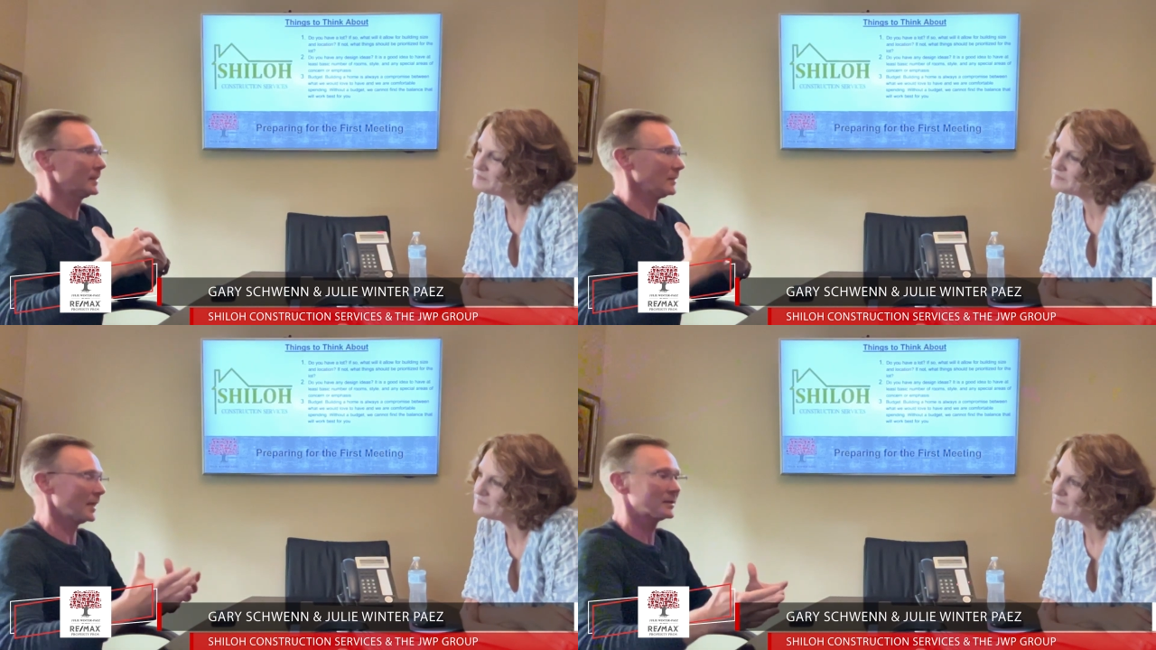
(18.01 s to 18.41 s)

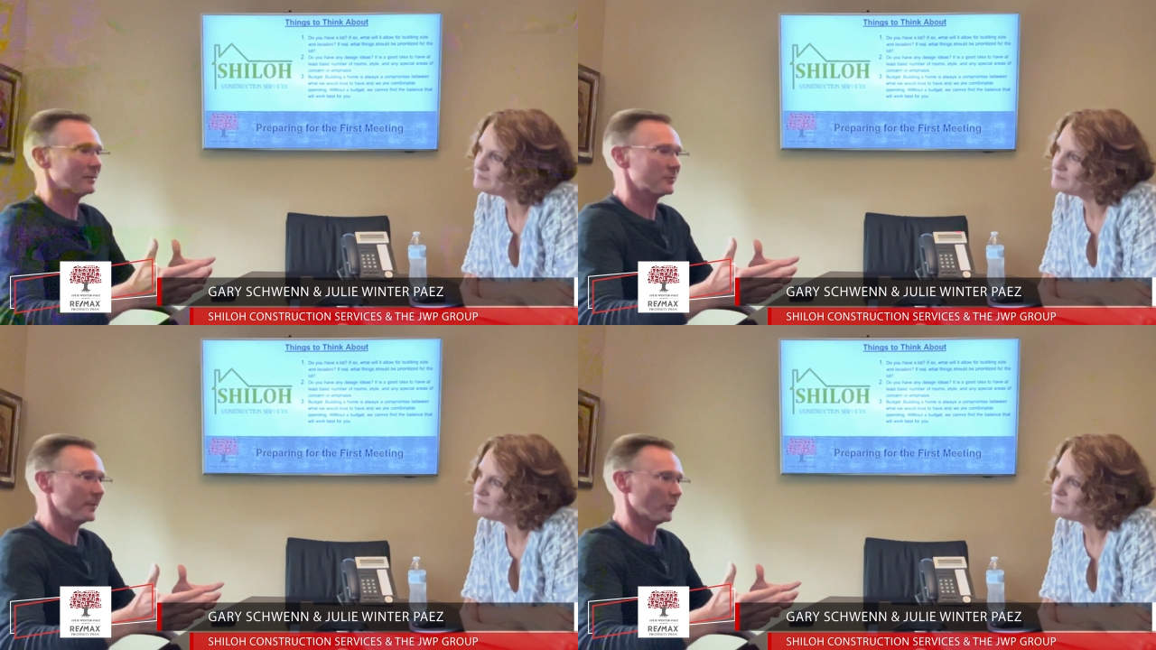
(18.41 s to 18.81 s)
Speaker 1: a lot of
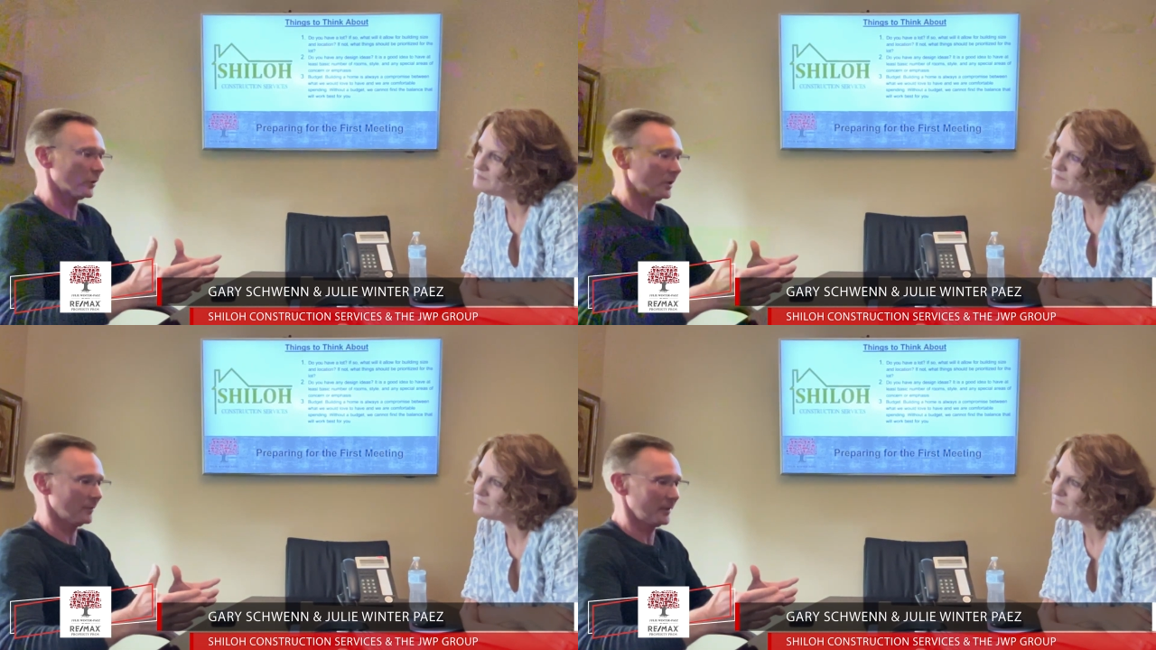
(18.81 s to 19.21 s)
times people
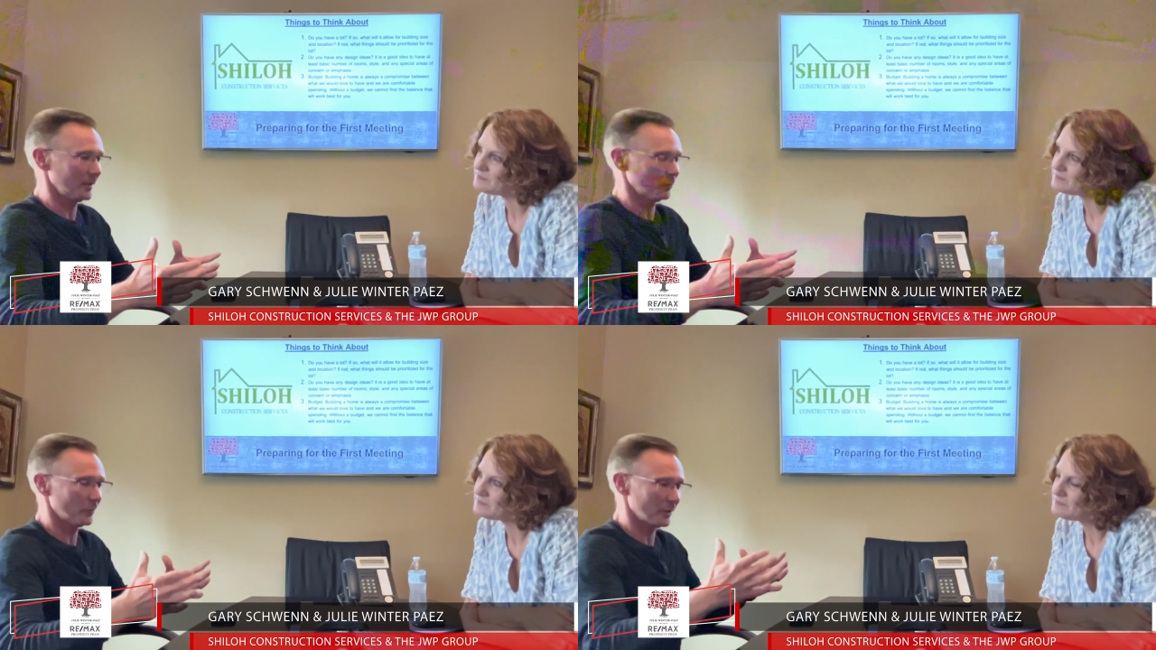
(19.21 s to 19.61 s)
will come
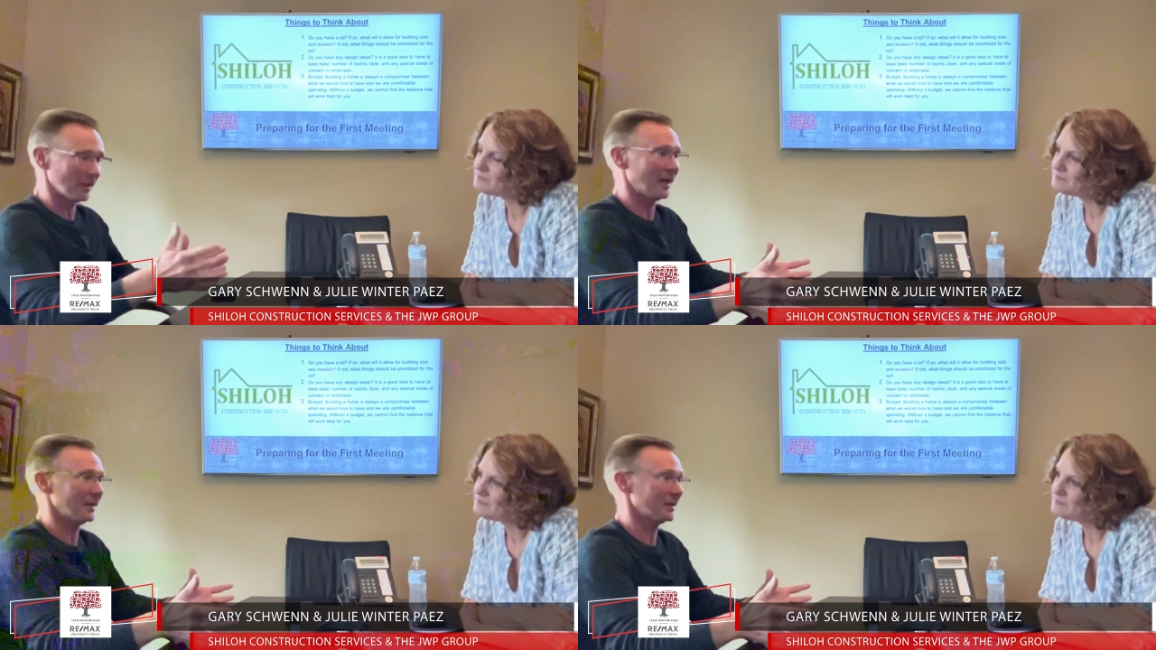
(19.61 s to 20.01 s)
in with a
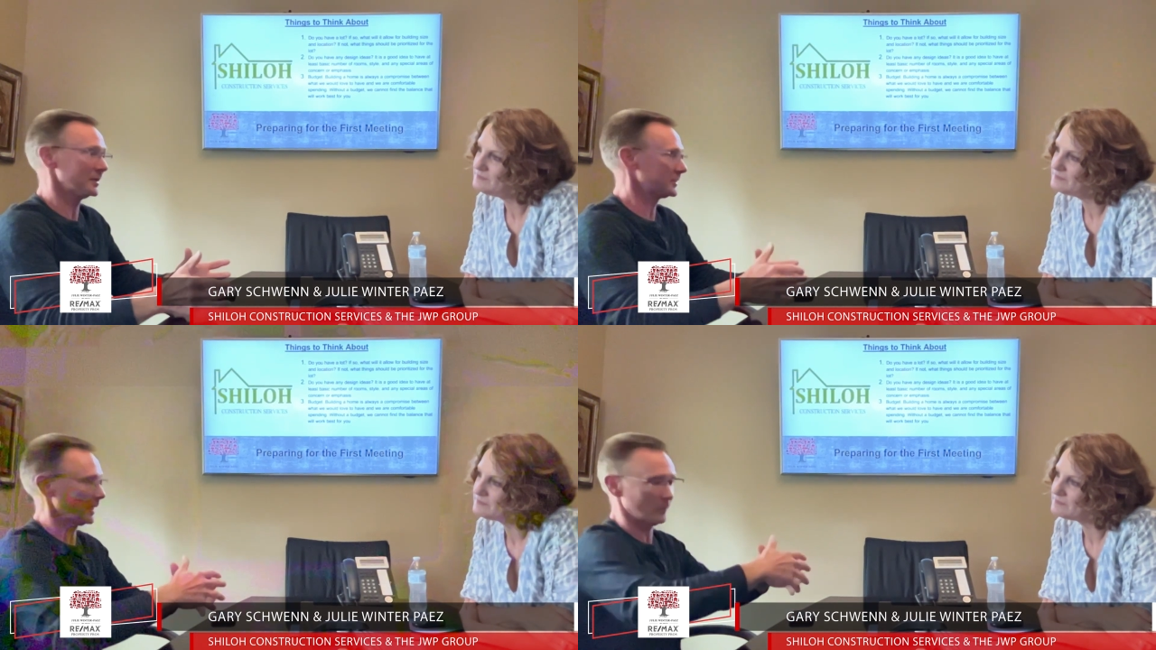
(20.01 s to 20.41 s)
lot and they
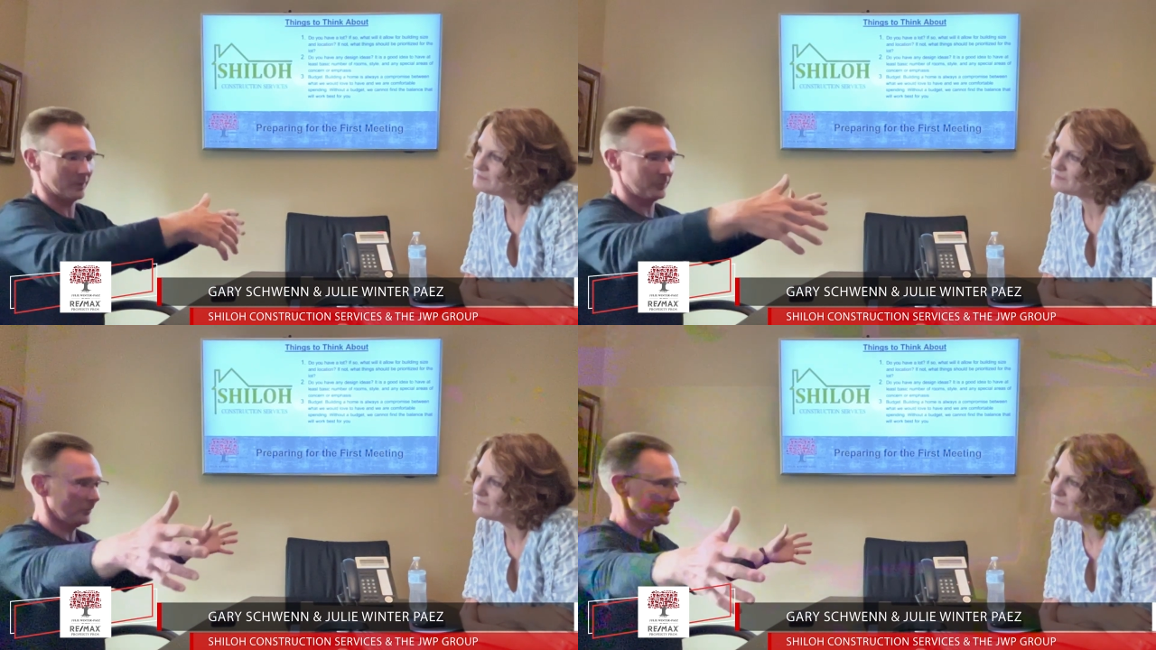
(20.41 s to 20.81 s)
say, I want
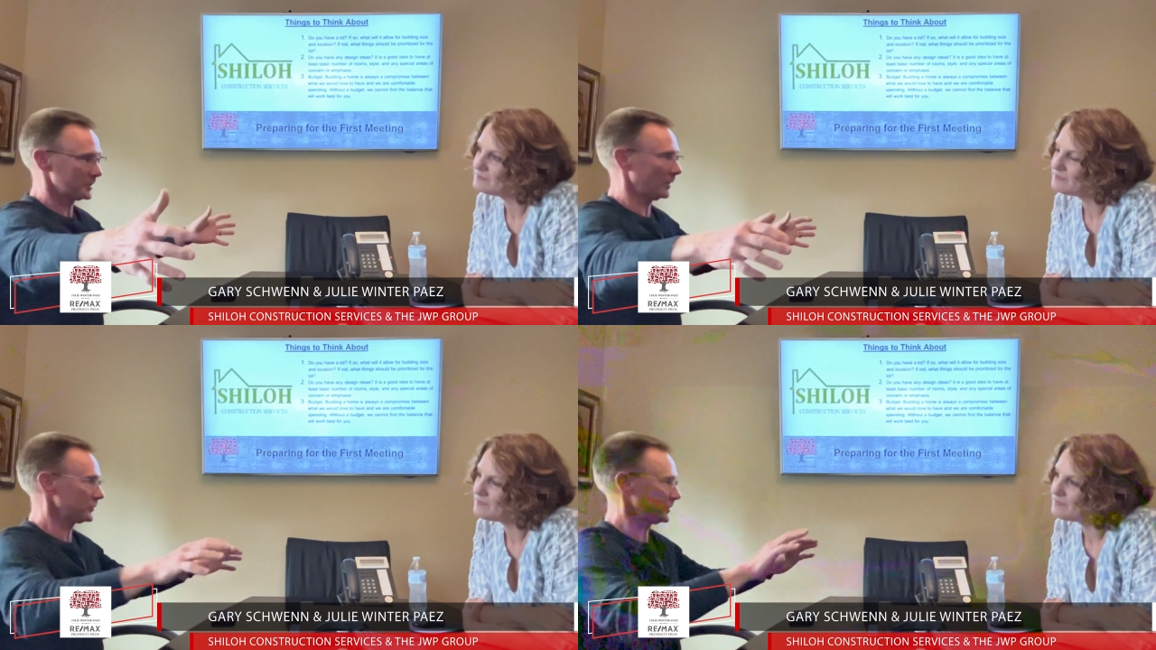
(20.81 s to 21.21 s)
to build this
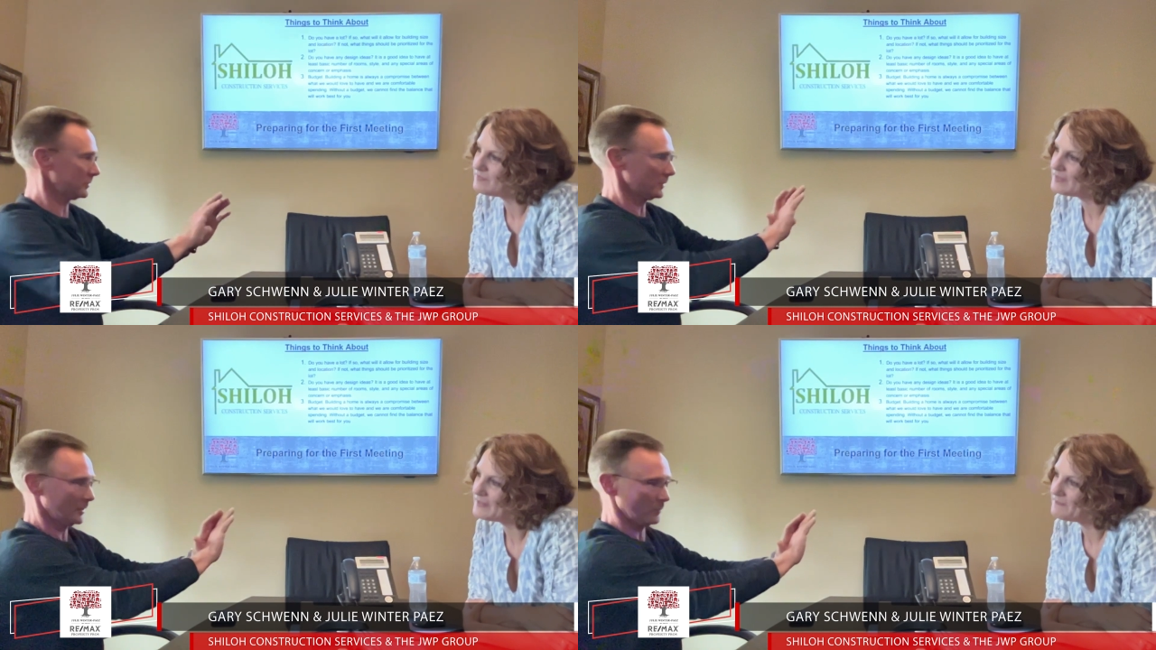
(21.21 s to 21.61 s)
house
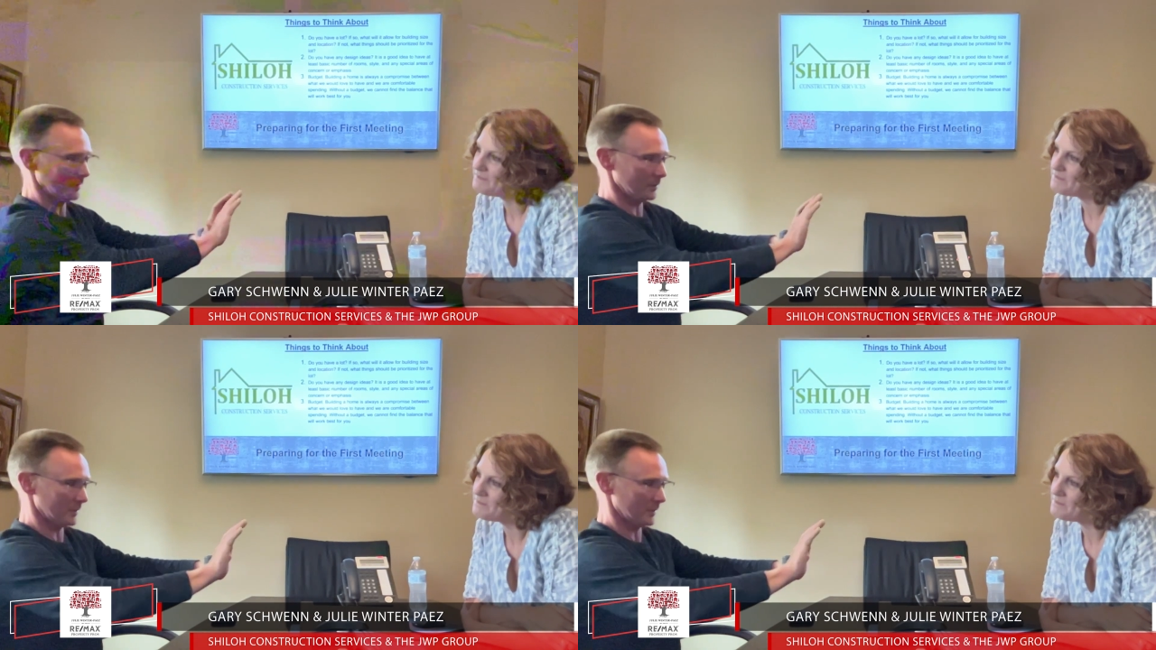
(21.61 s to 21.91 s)
that, you know, it,